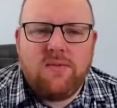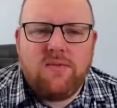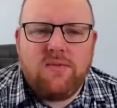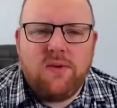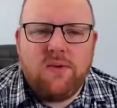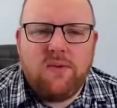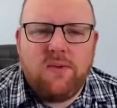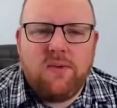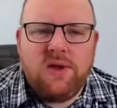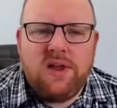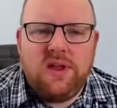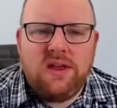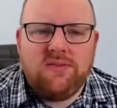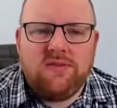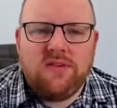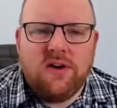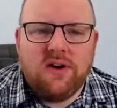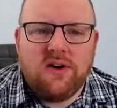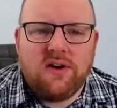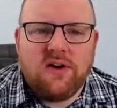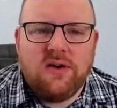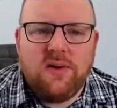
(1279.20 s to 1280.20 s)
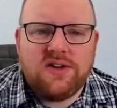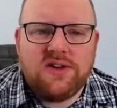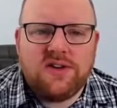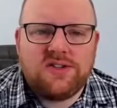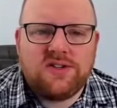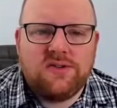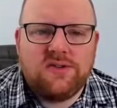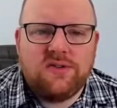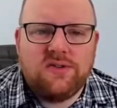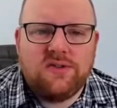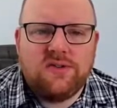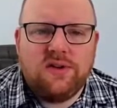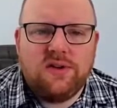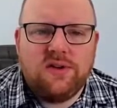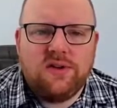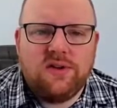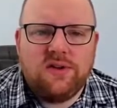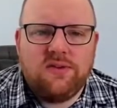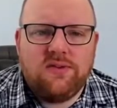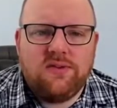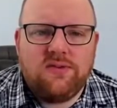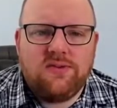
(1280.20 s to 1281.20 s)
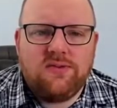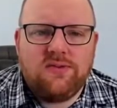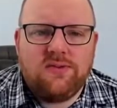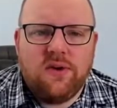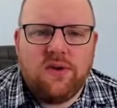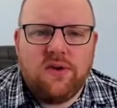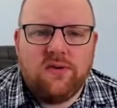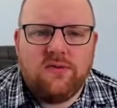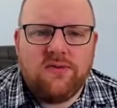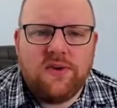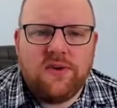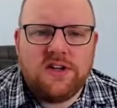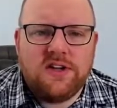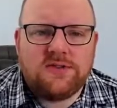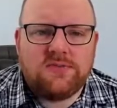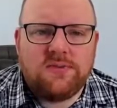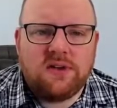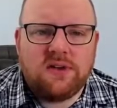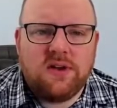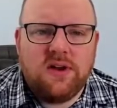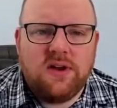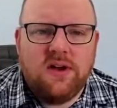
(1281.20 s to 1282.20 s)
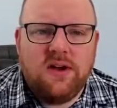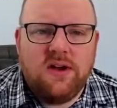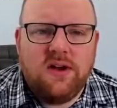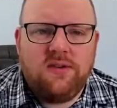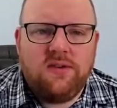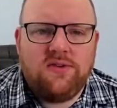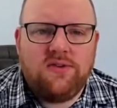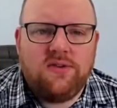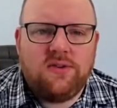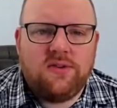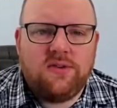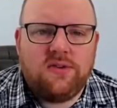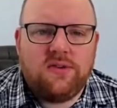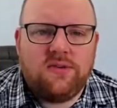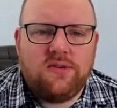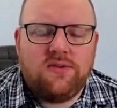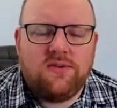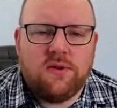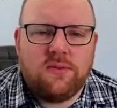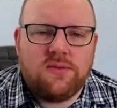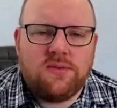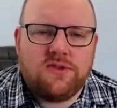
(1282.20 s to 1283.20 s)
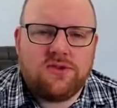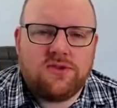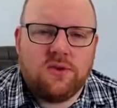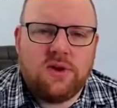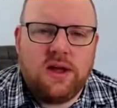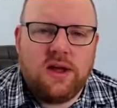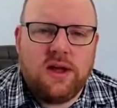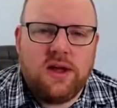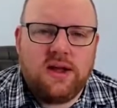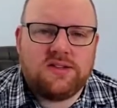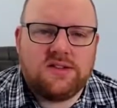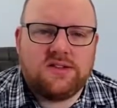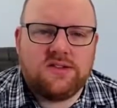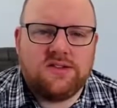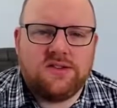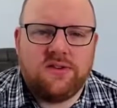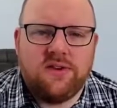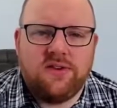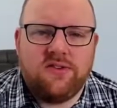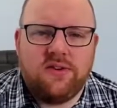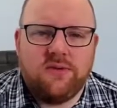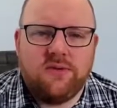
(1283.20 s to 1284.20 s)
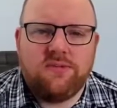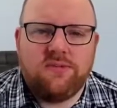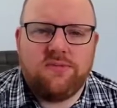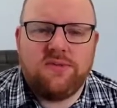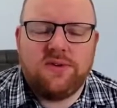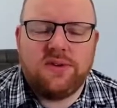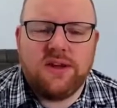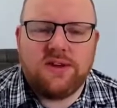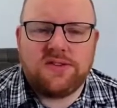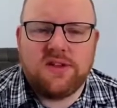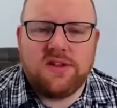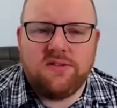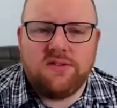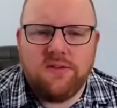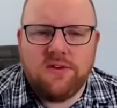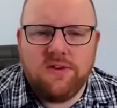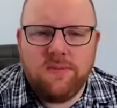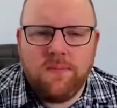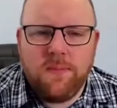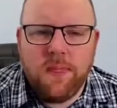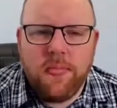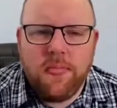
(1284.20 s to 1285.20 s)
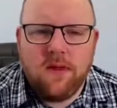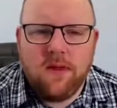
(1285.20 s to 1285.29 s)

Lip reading: We have got a question on Facebook Live from Shortcat. Sorry if I pronounced that wrong.